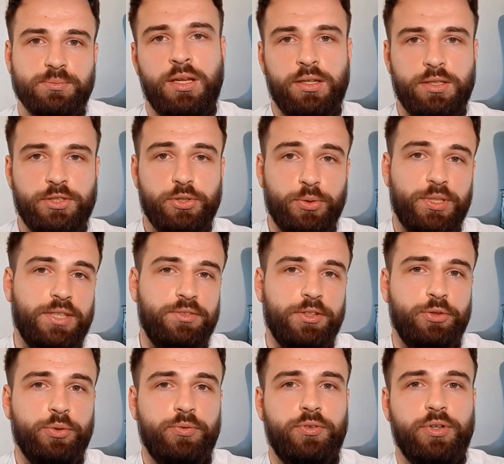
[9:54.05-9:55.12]
So that will
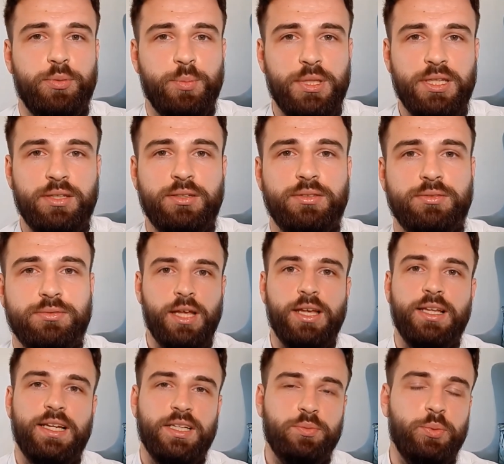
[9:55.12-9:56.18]
do for me.
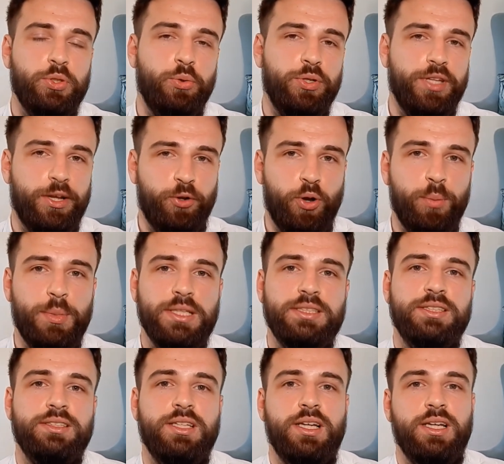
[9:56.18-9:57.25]
Let me know in the comments
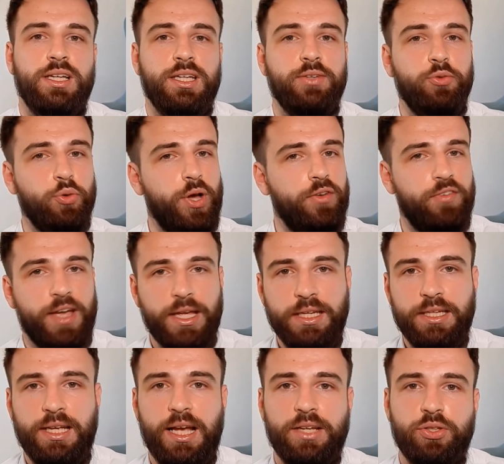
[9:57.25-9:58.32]
if you have any
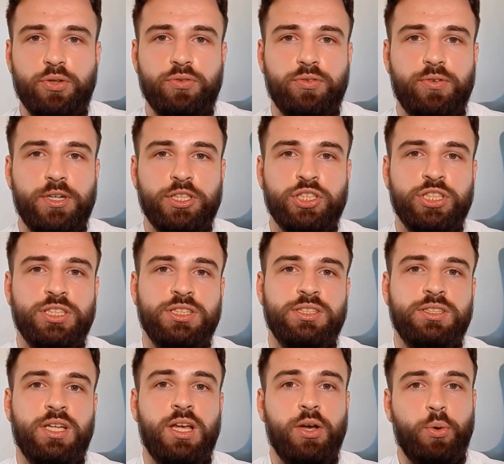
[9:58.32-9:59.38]
kind of questions
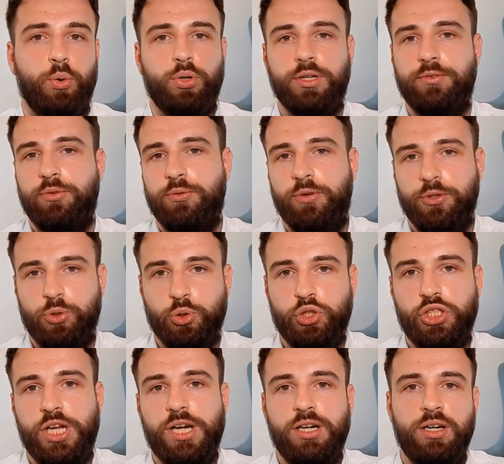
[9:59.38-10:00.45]
or if you want to
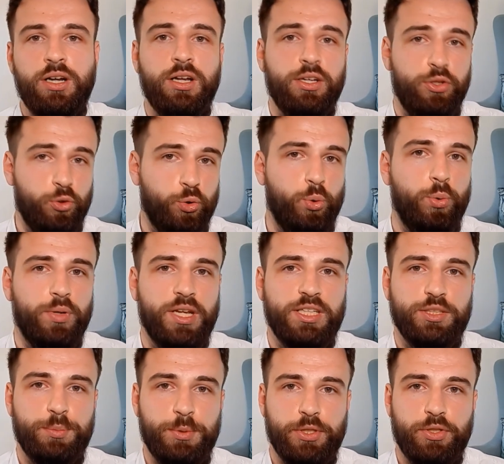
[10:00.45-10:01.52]
share your own
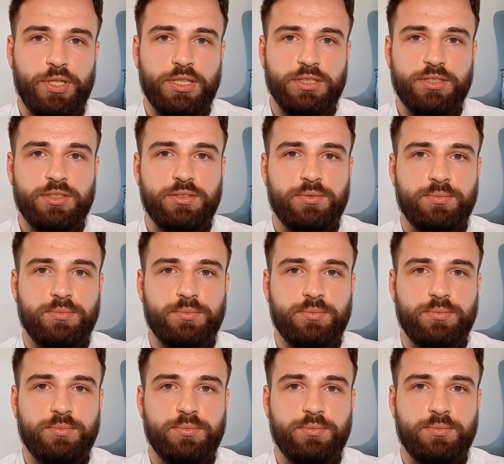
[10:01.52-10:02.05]
experience.